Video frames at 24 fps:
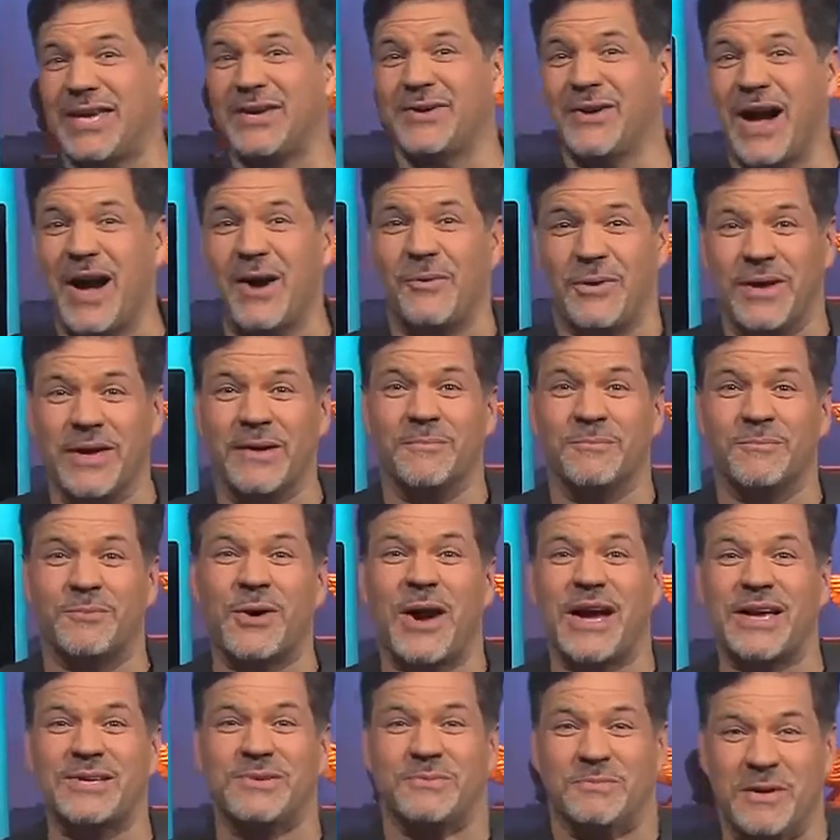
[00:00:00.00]
you how we
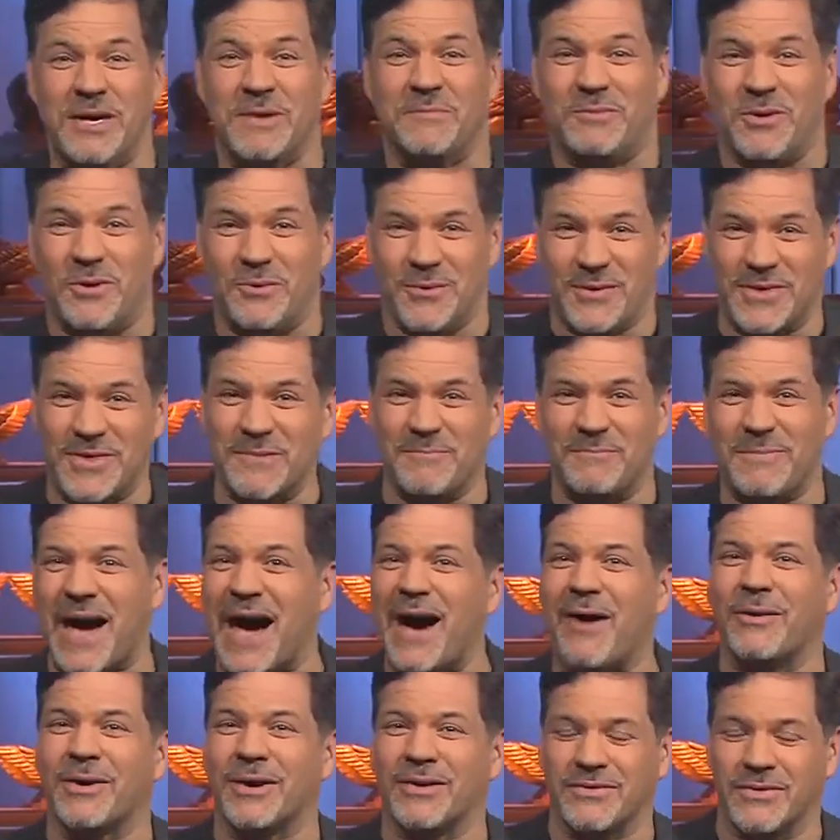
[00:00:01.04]
impress people with the
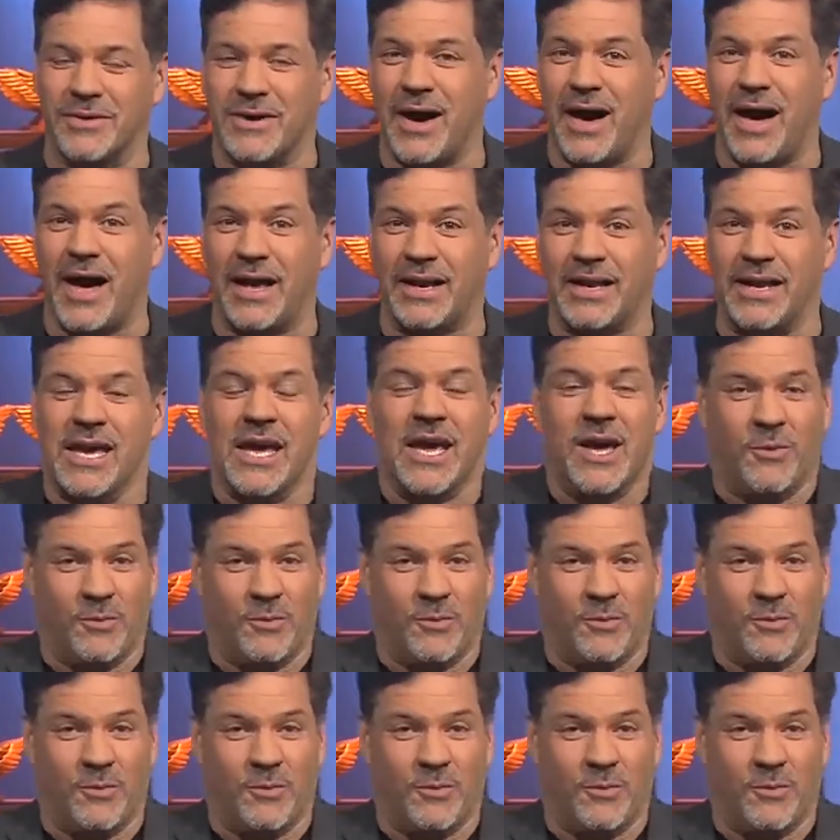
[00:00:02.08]
power of God